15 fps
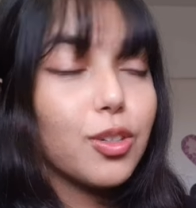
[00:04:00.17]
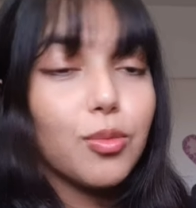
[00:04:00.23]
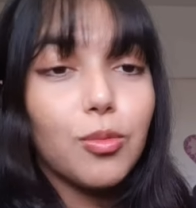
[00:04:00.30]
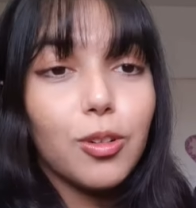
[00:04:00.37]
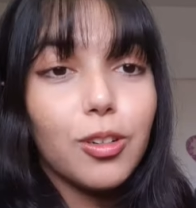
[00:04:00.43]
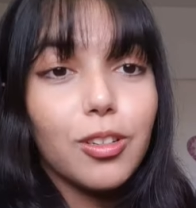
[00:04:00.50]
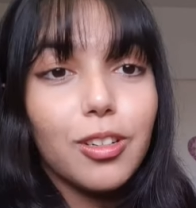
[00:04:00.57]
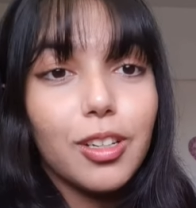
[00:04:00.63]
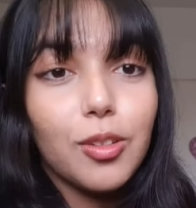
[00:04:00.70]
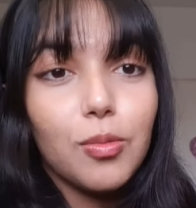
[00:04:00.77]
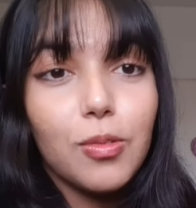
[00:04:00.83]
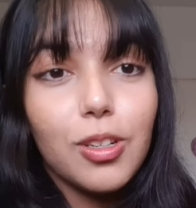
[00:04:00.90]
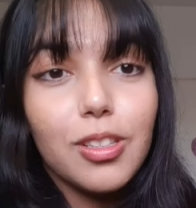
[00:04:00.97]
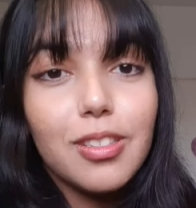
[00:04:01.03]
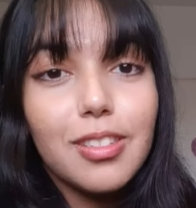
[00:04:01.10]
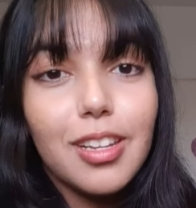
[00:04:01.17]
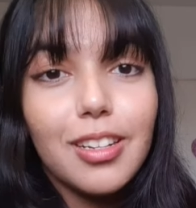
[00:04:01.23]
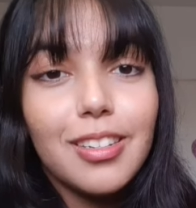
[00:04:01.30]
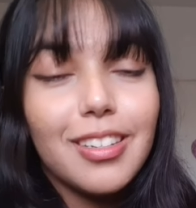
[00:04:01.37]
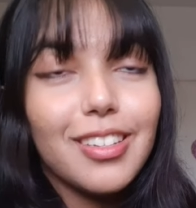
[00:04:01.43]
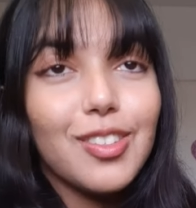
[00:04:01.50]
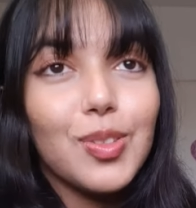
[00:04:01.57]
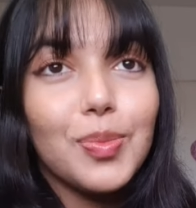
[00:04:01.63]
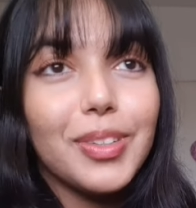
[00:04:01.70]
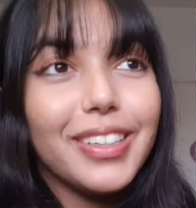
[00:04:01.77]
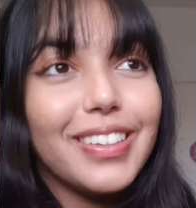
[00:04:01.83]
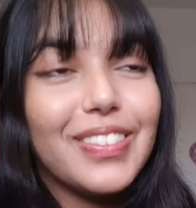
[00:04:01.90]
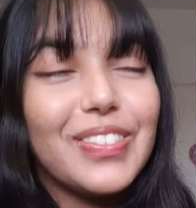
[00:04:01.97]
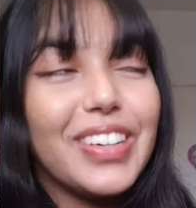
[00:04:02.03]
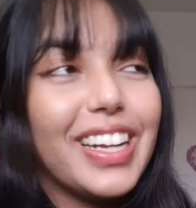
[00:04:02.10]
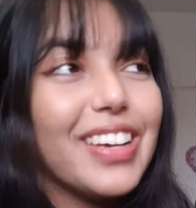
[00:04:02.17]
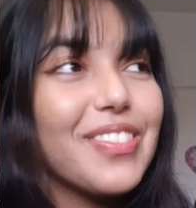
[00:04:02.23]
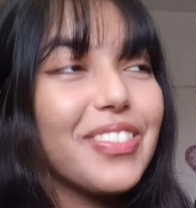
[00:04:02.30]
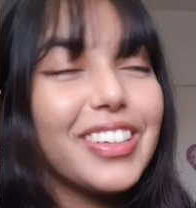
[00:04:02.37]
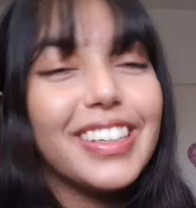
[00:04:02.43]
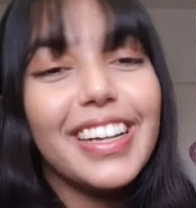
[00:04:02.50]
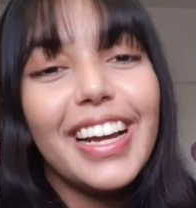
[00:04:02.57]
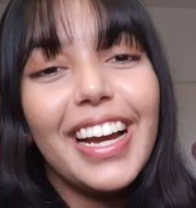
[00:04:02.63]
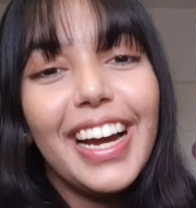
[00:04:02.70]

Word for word: word in one sentence, but whatever.